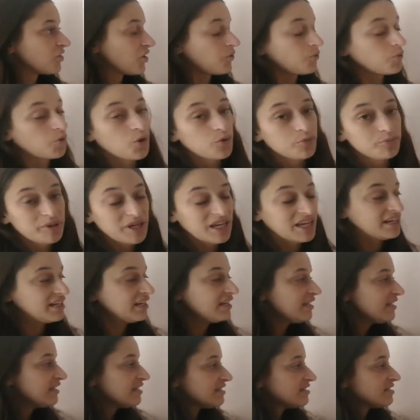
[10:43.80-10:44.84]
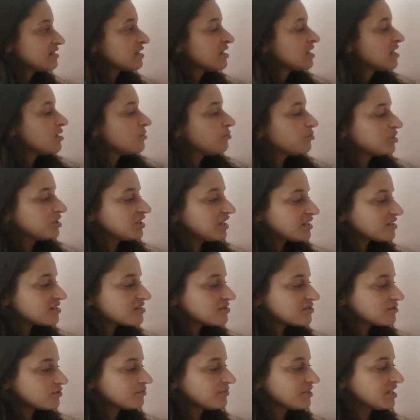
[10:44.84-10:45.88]
there won't be any heat. But that
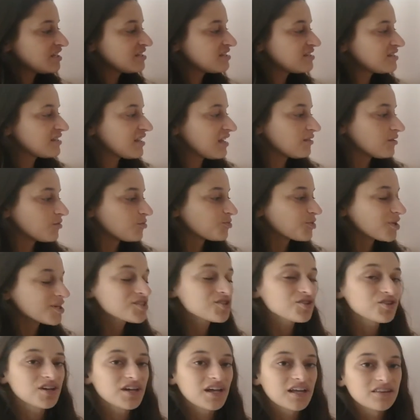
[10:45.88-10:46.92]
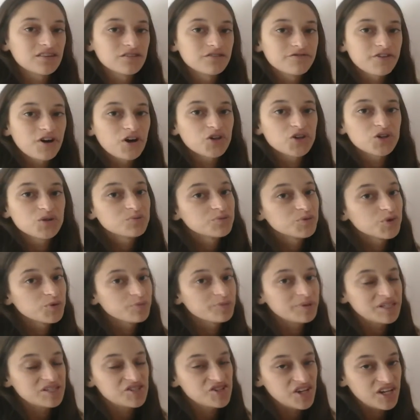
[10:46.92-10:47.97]
still means that the pressure and the volume will
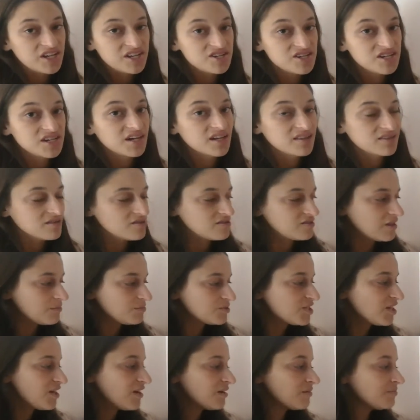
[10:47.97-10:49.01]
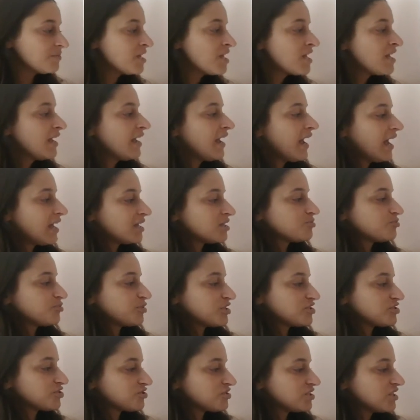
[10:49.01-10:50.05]
be changing at the same time. As
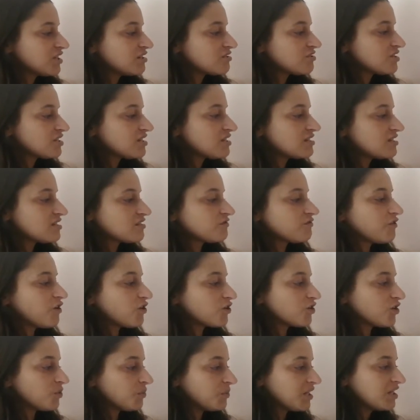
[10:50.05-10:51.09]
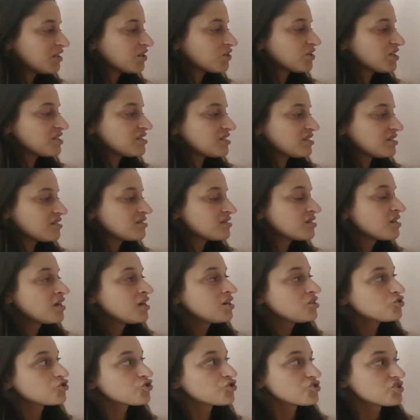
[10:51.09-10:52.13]
pressure decreases, volume increases,
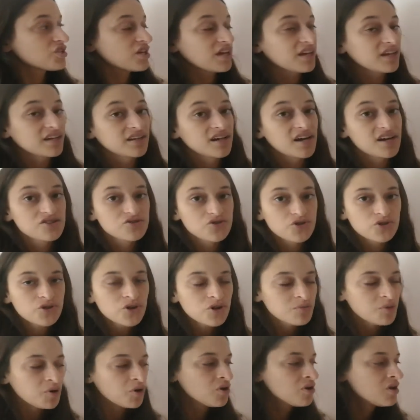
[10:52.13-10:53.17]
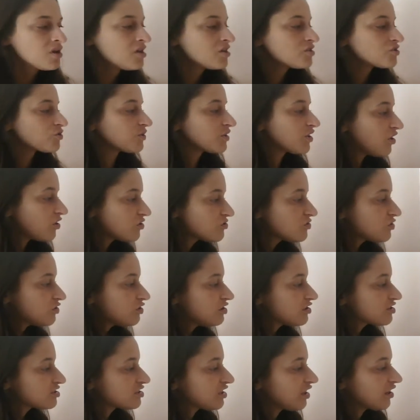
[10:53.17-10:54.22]
just like in isothermal. So it also
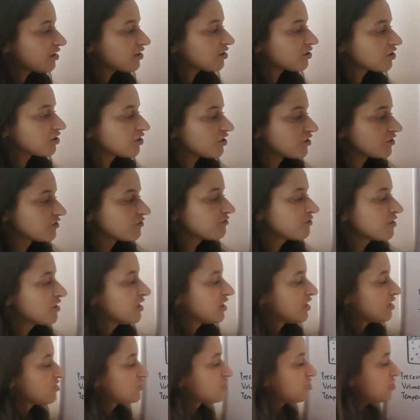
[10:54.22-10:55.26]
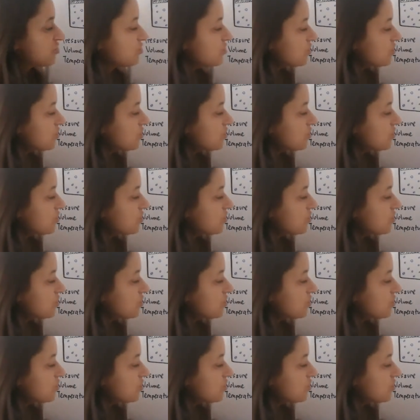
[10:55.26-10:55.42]
looks like a curve. It's